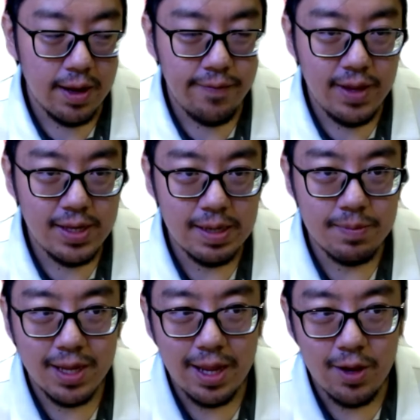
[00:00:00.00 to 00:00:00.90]
if this is
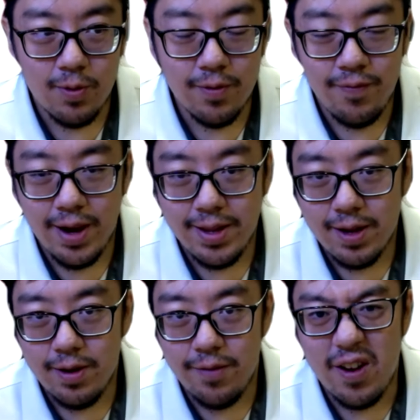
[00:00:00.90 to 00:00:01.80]
something that you want to find
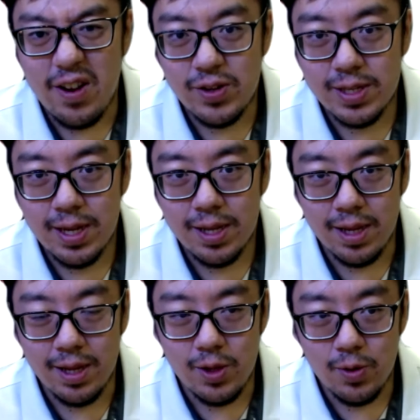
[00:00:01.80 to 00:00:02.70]
out, if you're interested
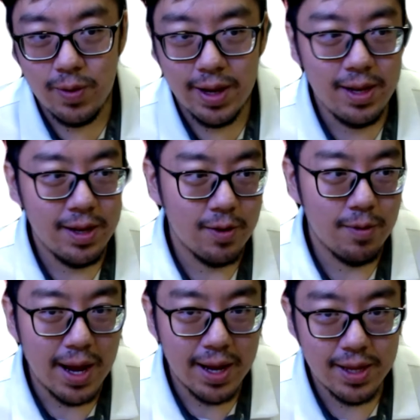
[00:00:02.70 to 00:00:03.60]
in doing, you
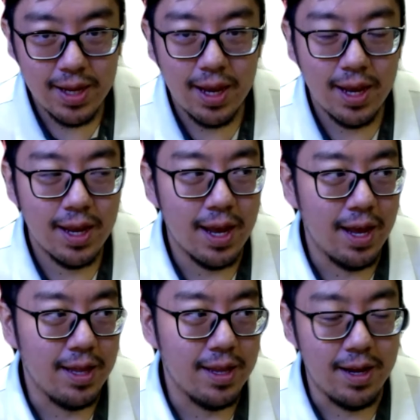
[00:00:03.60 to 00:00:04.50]
know, marketing
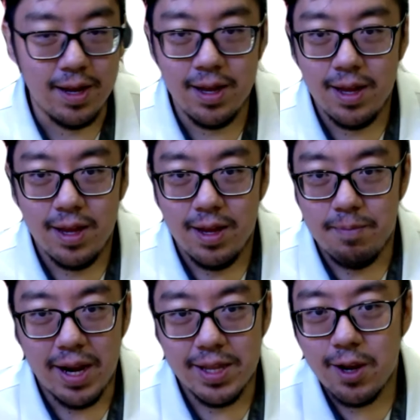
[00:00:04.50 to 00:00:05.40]
and uh,
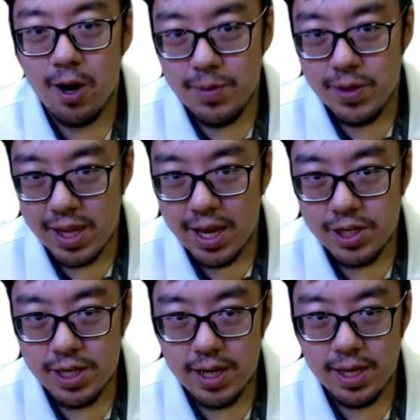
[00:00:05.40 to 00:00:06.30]
marketing
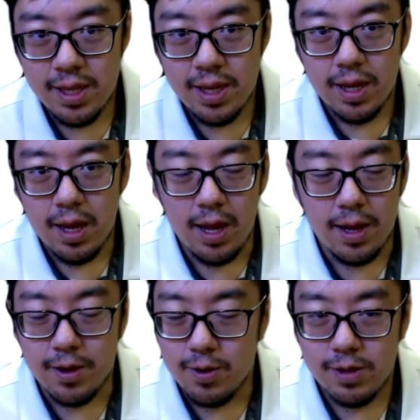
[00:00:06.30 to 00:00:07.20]
communication, uh,
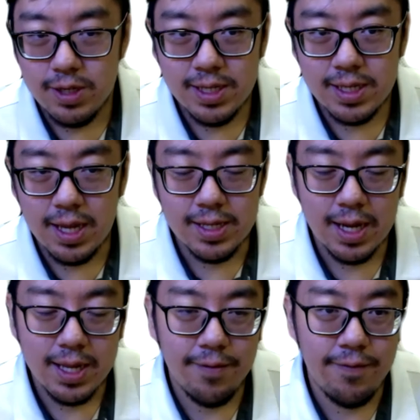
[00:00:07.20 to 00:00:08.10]
you know, just uh,
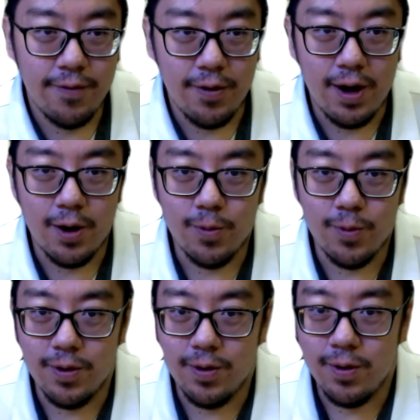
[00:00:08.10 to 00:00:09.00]
sign up for
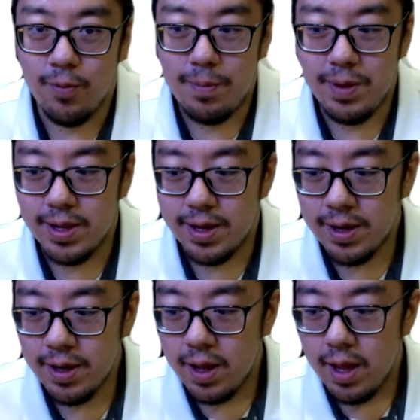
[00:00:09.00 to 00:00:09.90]
our
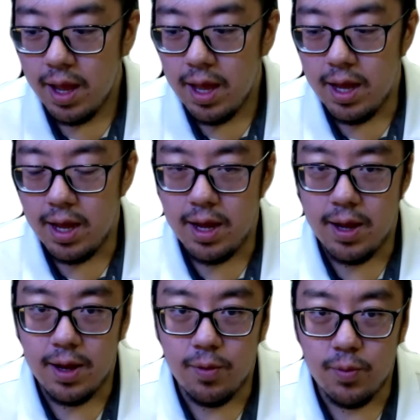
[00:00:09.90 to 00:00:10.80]
webinar.
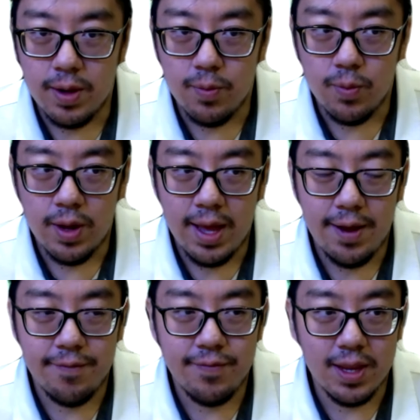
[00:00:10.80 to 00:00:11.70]
Uh, we will
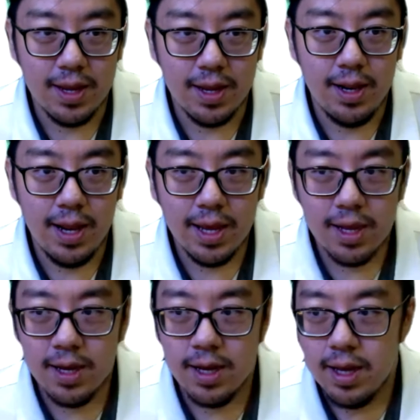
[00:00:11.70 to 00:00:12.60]
have the
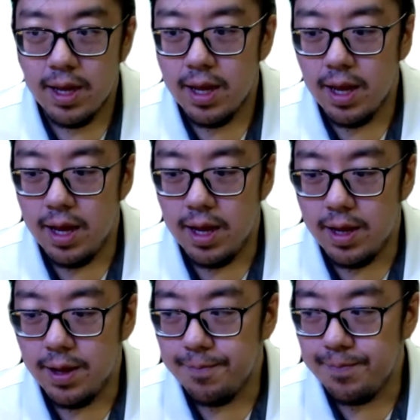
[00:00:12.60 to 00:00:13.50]
link
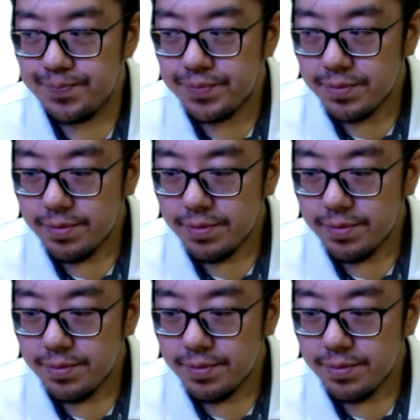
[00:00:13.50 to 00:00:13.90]
um,